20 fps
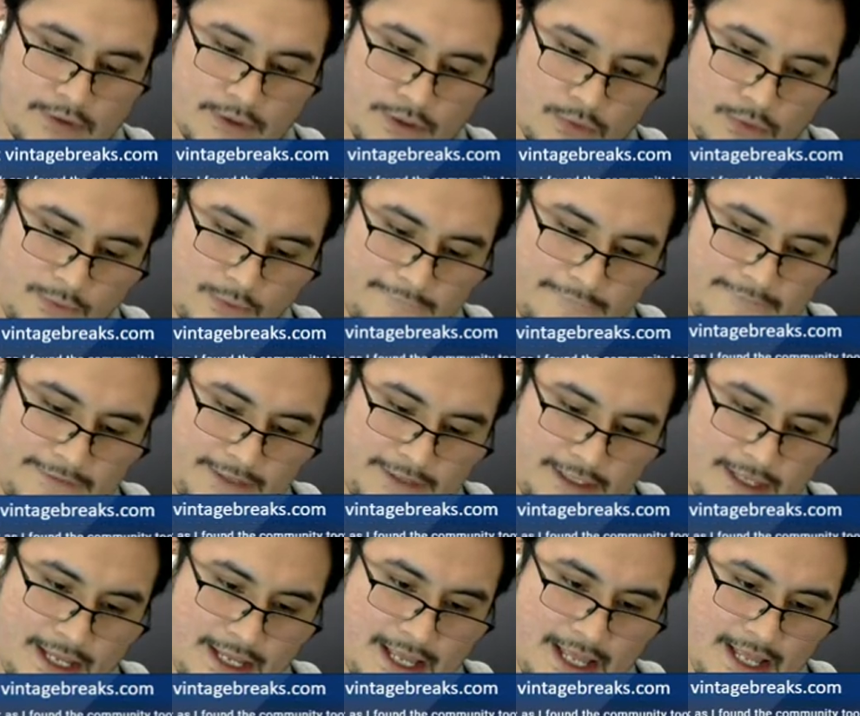
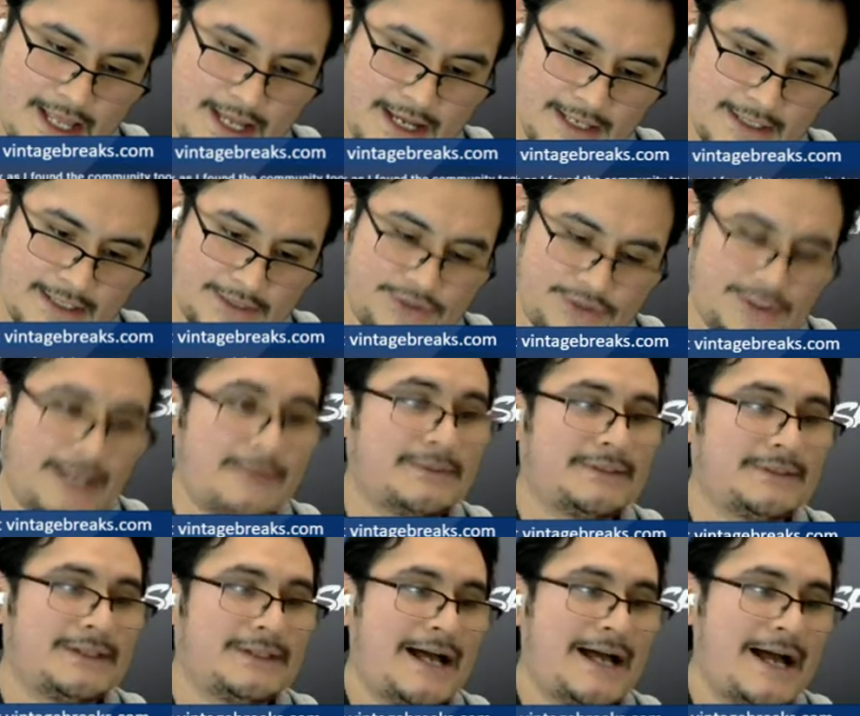159,
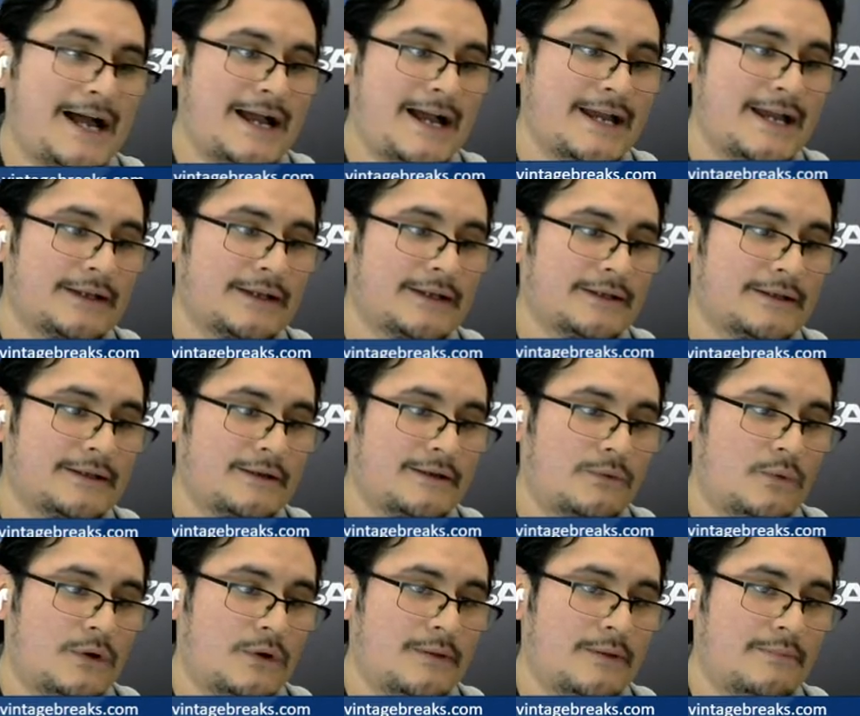James Lang,
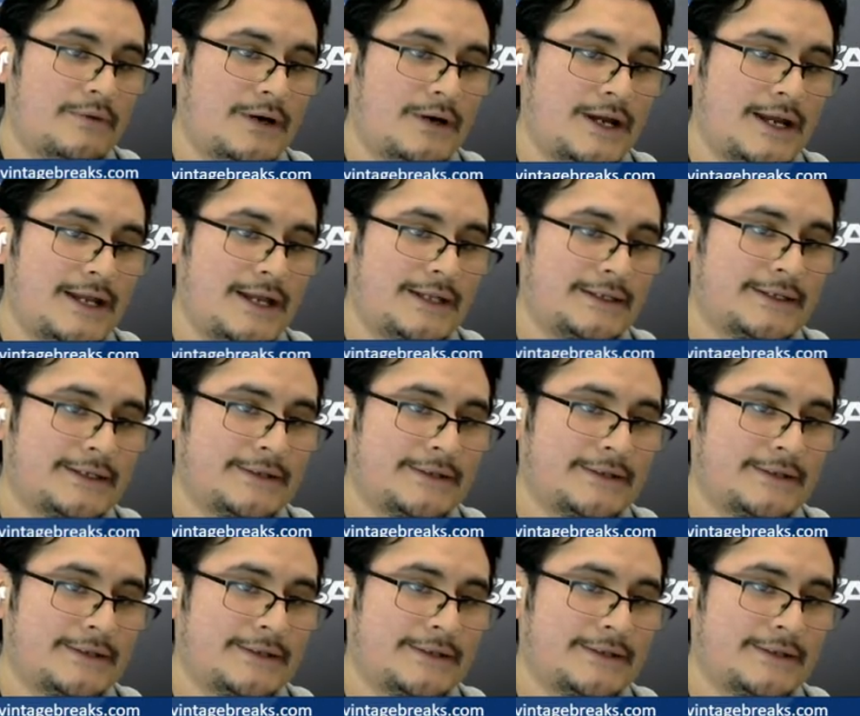Warren Brand.